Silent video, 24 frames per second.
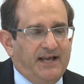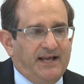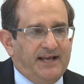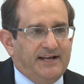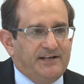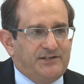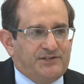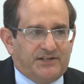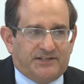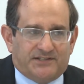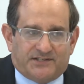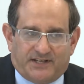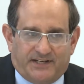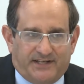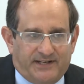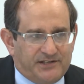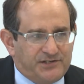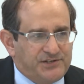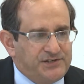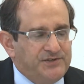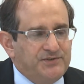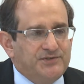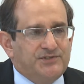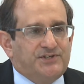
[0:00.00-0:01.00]
It just
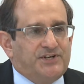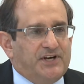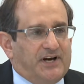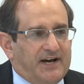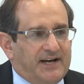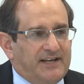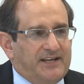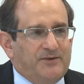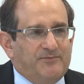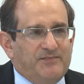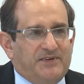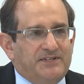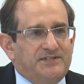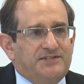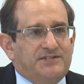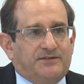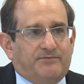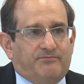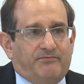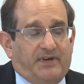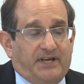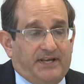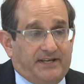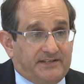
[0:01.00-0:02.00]
issues documents
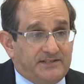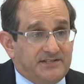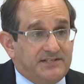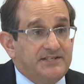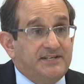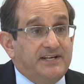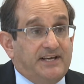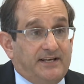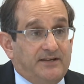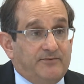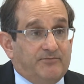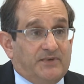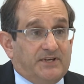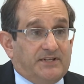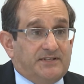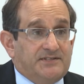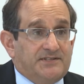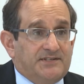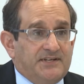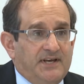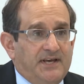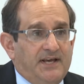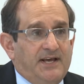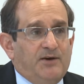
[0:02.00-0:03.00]
and makes
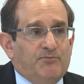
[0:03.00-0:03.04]
statements.